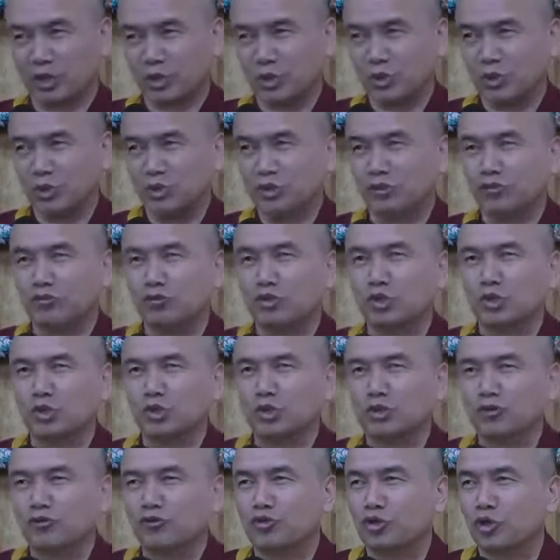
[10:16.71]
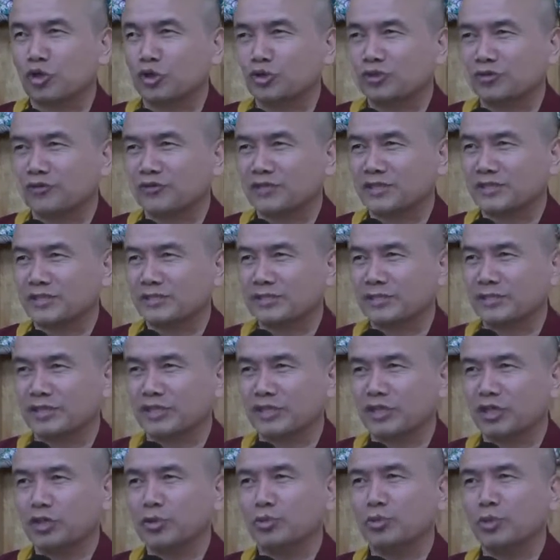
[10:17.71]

Those of us here